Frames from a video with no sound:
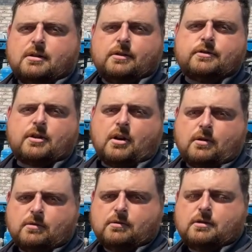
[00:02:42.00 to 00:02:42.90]

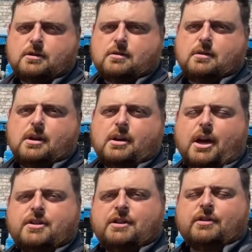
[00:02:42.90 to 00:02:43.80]
So a
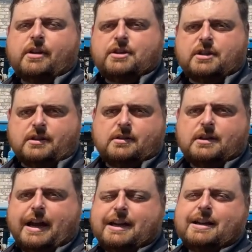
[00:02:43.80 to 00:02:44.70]
diesel engine,
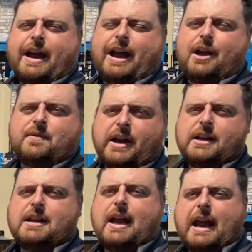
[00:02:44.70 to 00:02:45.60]
it cannot have
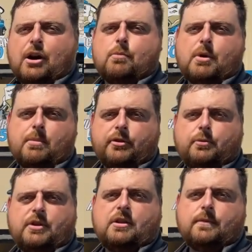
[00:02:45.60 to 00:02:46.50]
any air bubbles
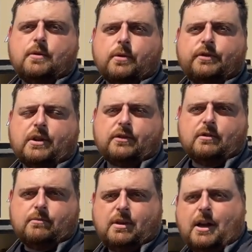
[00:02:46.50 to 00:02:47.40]
within the fuel
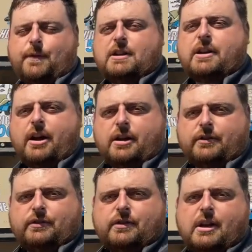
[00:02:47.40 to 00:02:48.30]
system. If it
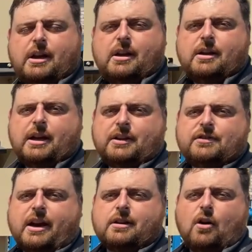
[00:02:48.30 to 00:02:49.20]
does, it's
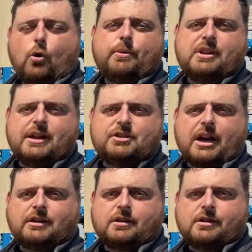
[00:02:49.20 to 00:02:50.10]
not going to open the
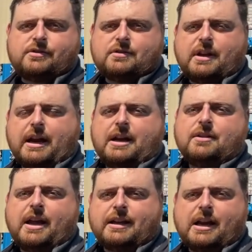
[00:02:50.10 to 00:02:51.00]
injectors, and in
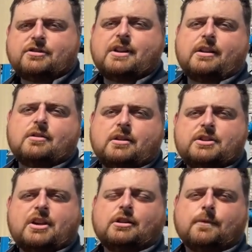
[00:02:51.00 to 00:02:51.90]
that case, it's not going to
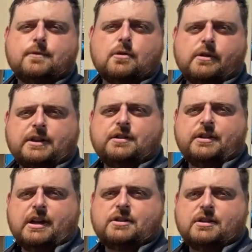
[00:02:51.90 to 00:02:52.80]
inject the fuel into
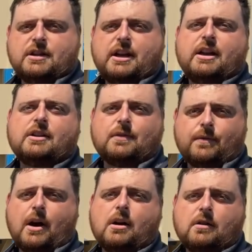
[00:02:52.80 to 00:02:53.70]
the engine to get it to
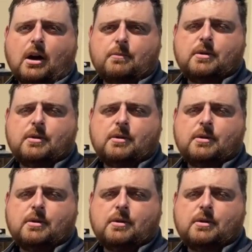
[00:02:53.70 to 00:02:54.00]
fire up.